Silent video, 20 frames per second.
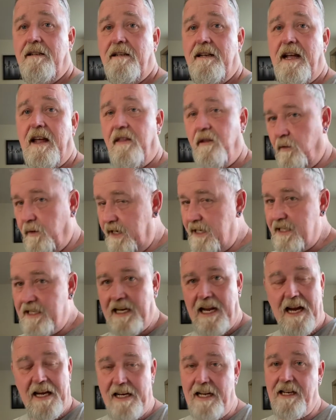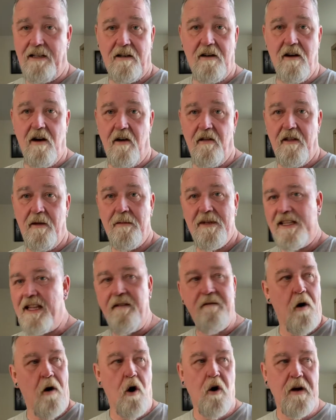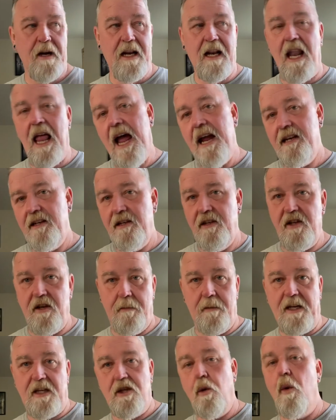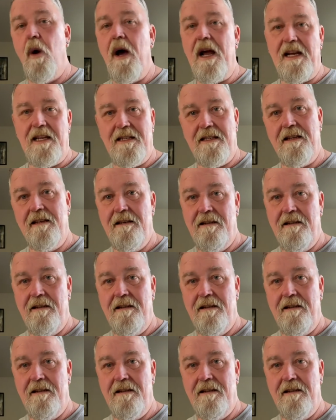And the reason I didn't call them is they've already lied to me twice.